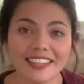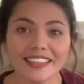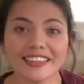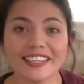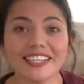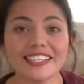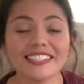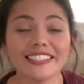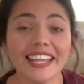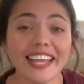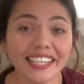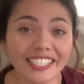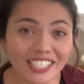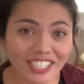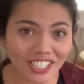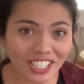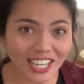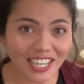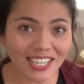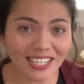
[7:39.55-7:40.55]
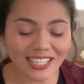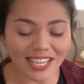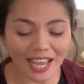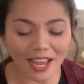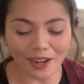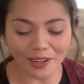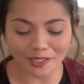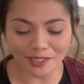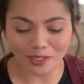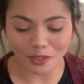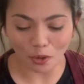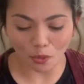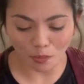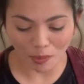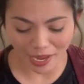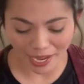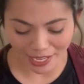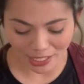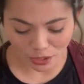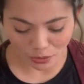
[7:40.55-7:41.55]
These next jeans I also
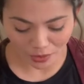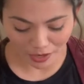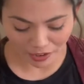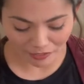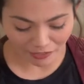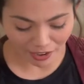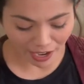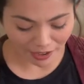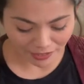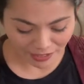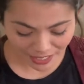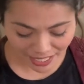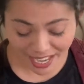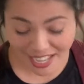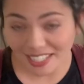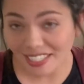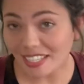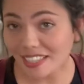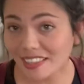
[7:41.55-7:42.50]
paid 25 cents,